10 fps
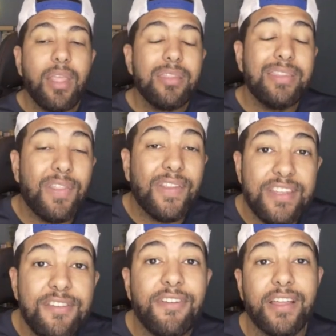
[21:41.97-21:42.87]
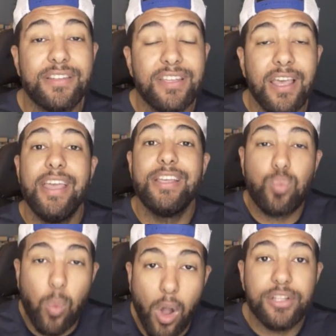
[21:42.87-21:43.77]
Now, the defense is
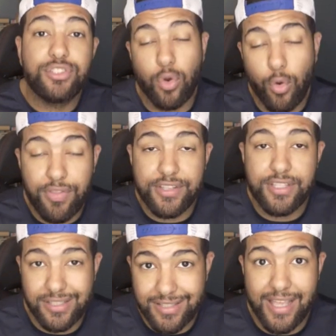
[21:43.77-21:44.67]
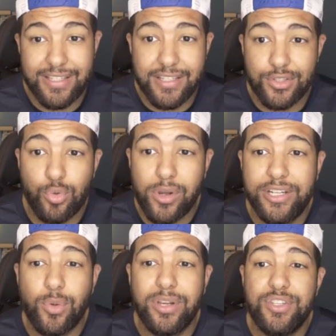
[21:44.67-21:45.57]
what drove the success in
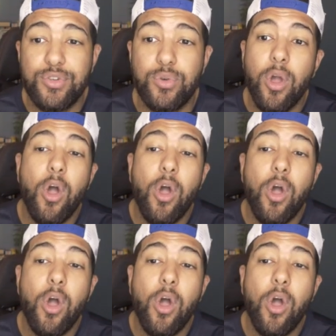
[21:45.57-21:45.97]
2022.